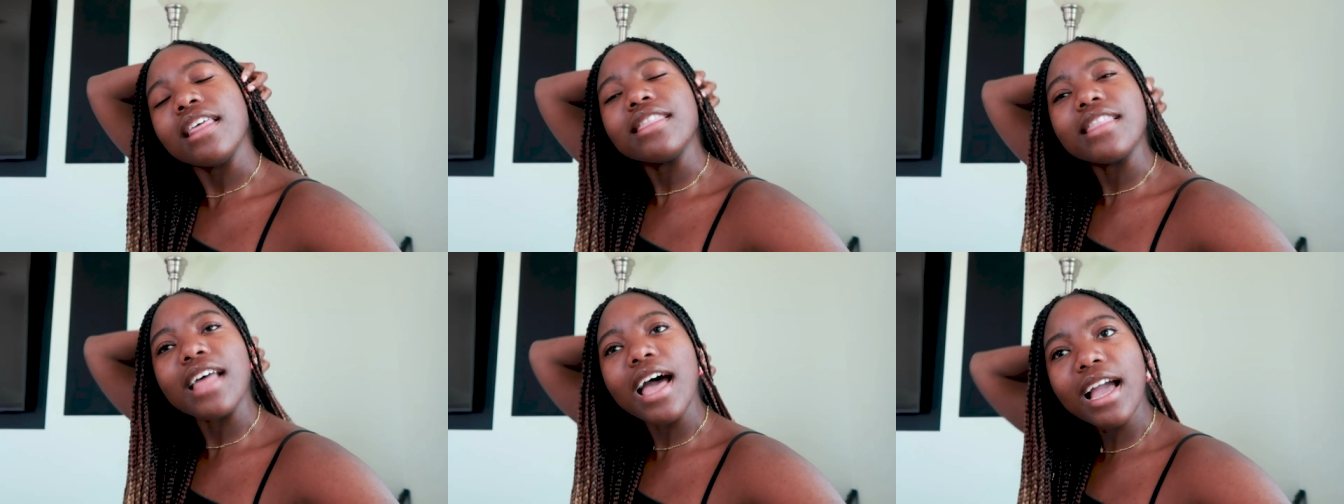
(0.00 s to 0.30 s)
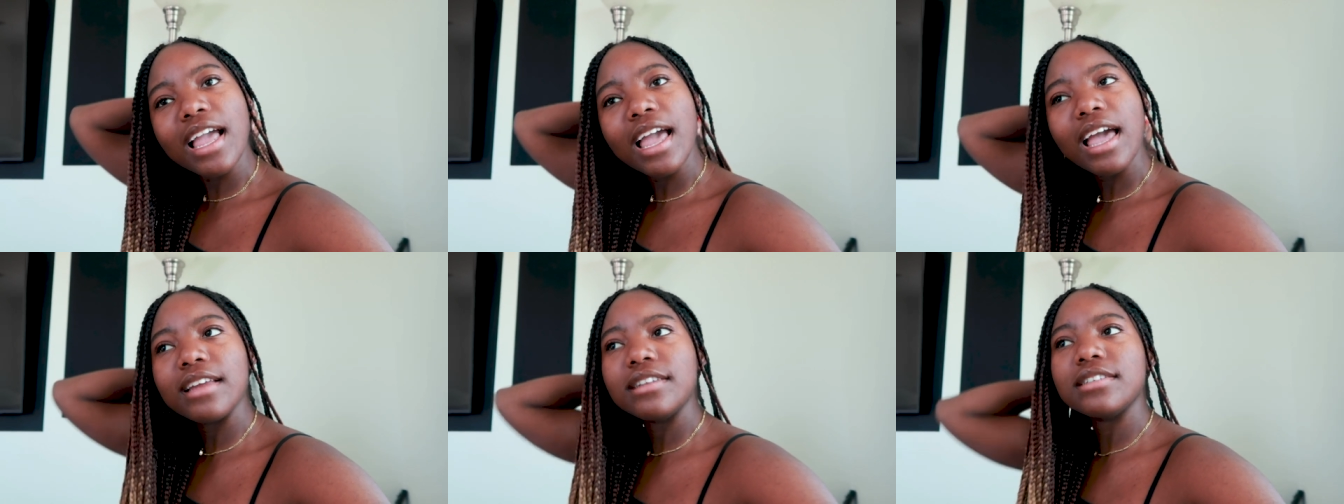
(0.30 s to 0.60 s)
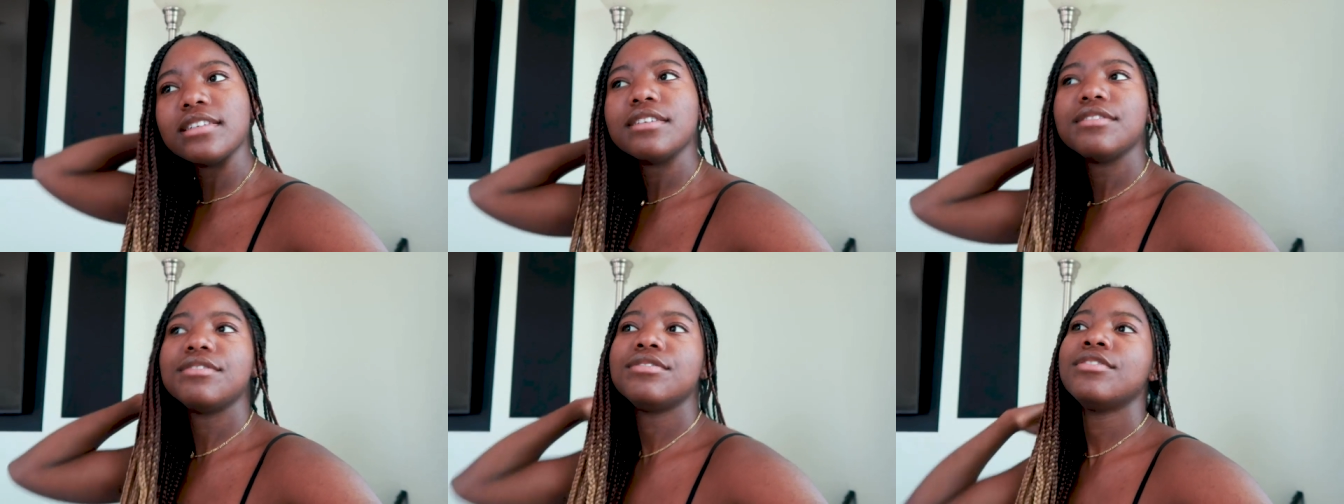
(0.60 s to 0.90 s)
That
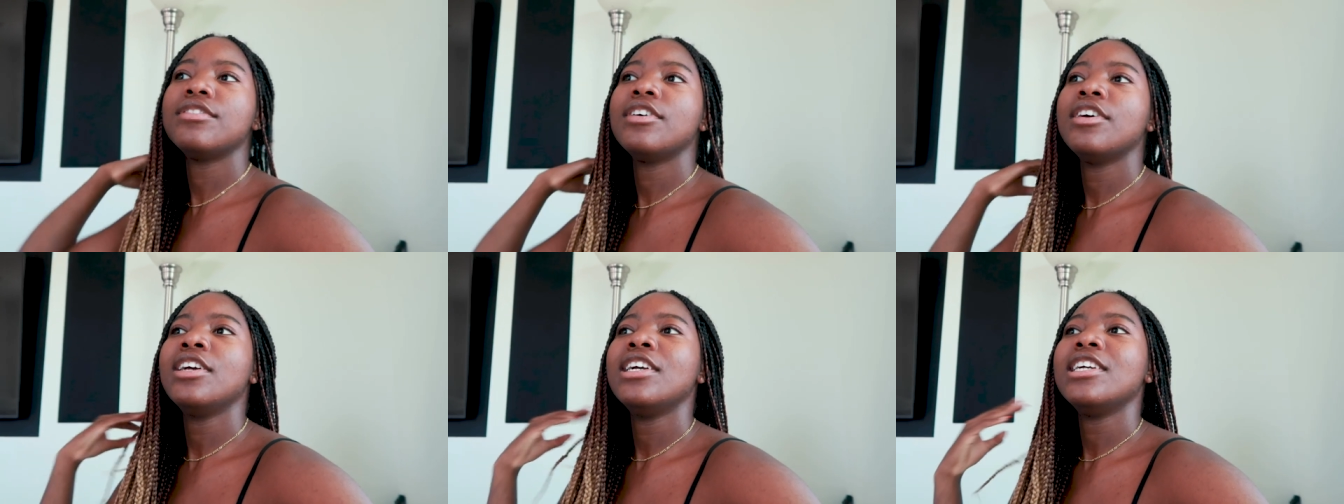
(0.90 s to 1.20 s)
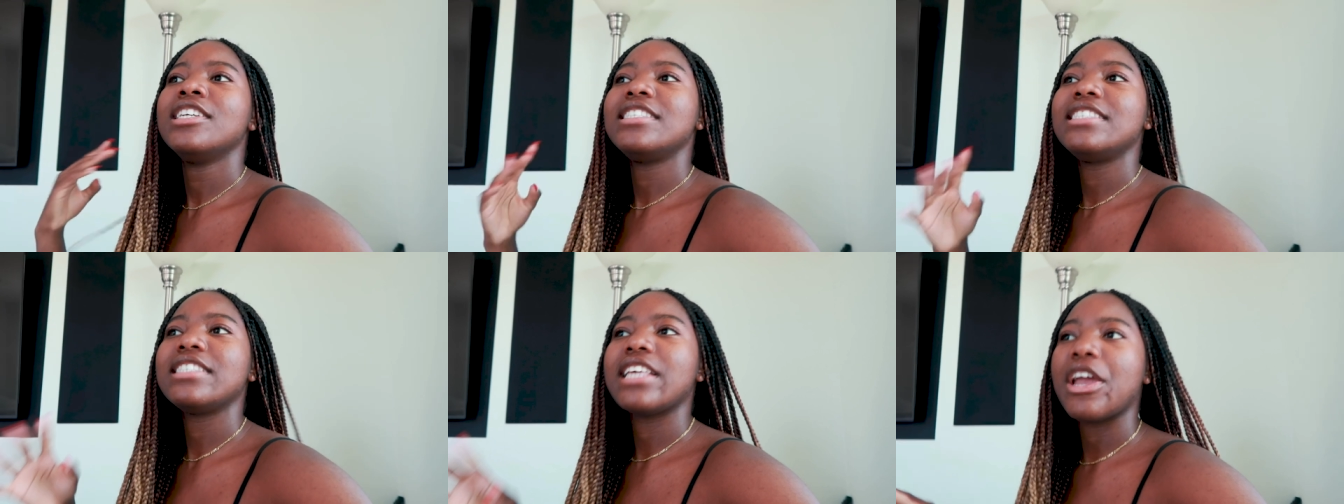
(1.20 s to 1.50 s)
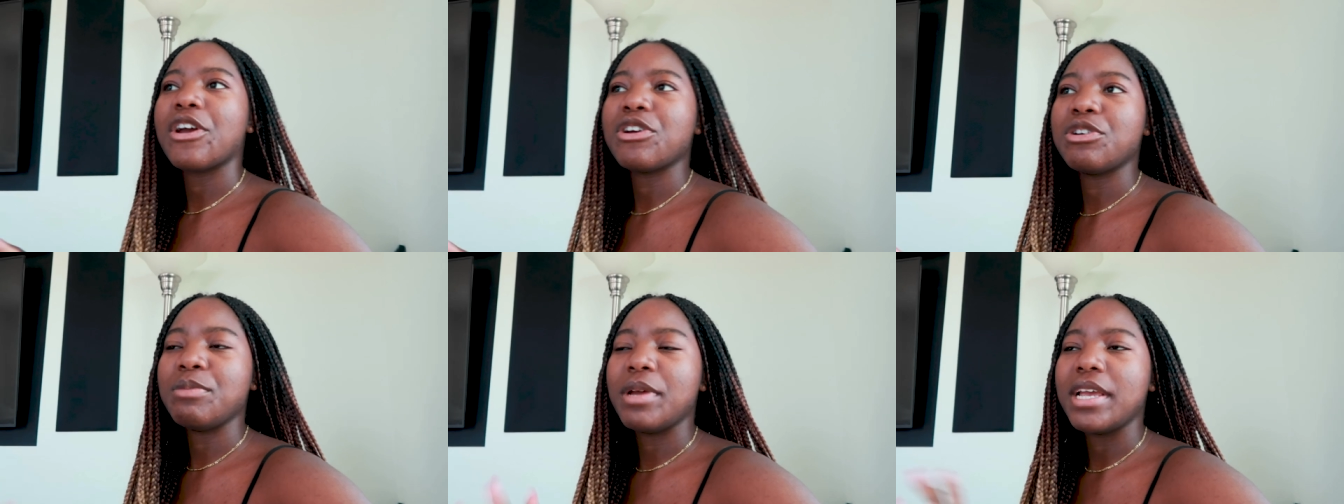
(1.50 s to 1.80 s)
kind of
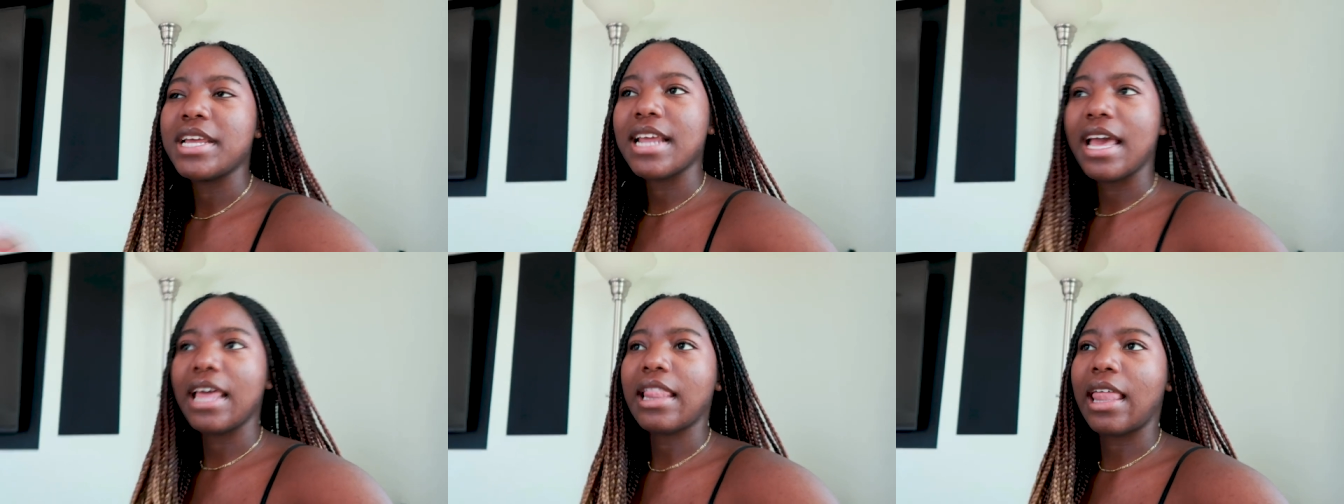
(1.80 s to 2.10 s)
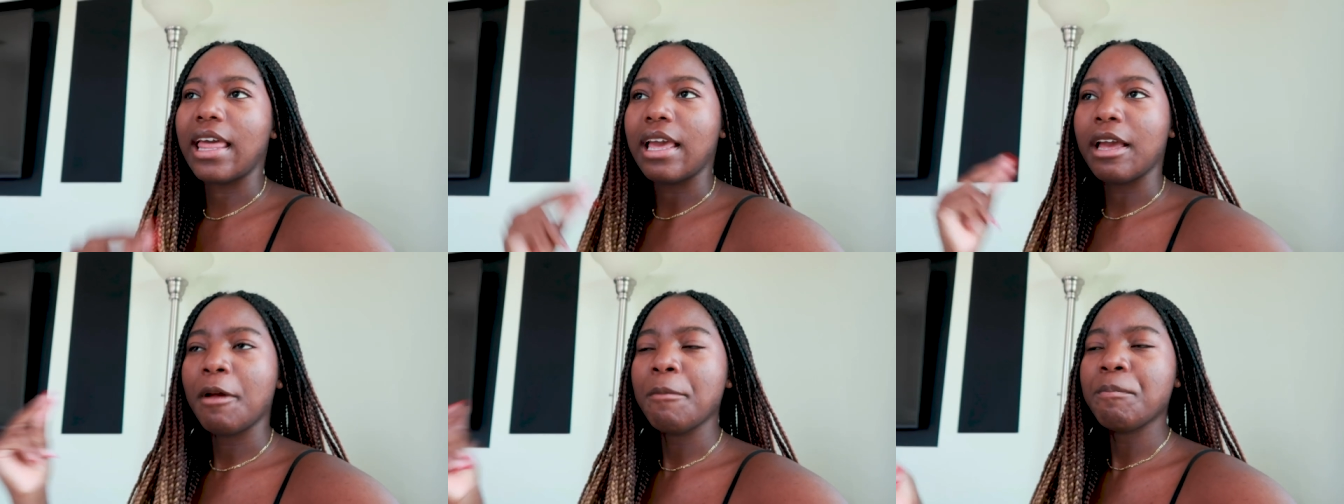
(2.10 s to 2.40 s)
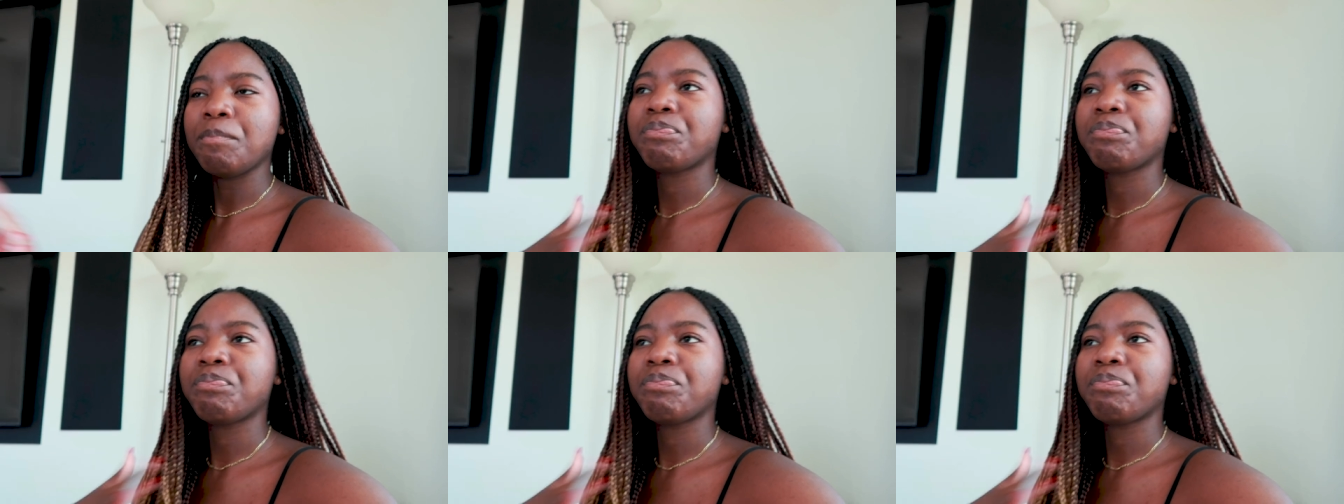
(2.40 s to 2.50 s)
scared me and I like